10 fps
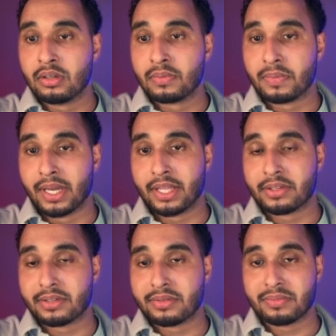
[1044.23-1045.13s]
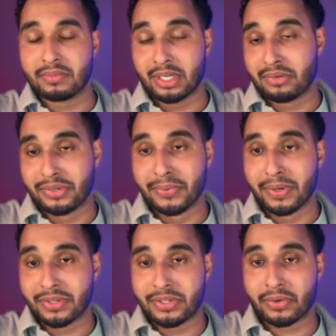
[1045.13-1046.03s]
And yeah, if you
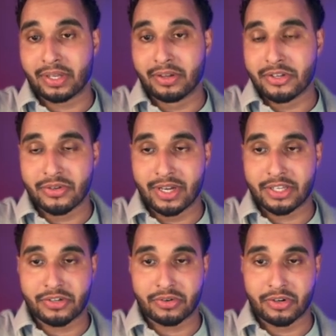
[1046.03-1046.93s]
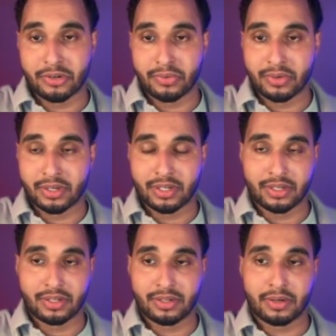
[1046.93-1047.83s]
want, you can also add your
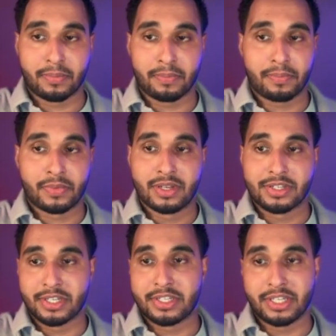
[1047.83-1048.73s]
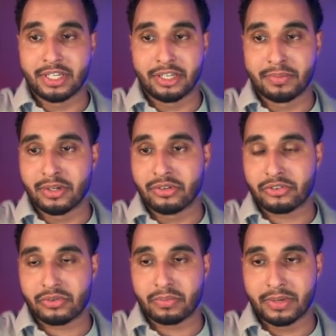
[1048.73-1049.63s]
own CC email
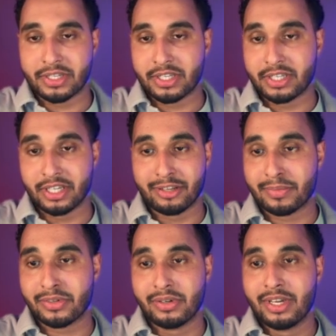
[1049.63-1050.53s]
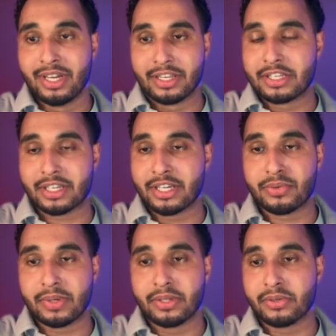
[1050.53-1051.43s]
or BCC email. In this case,
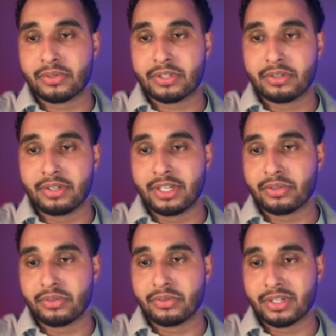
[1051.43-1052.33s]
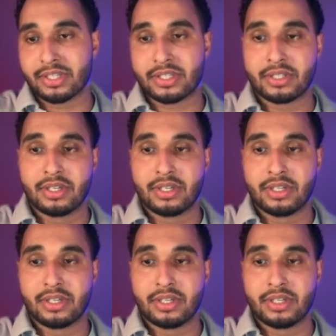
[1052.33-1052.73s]
we don't need to do this.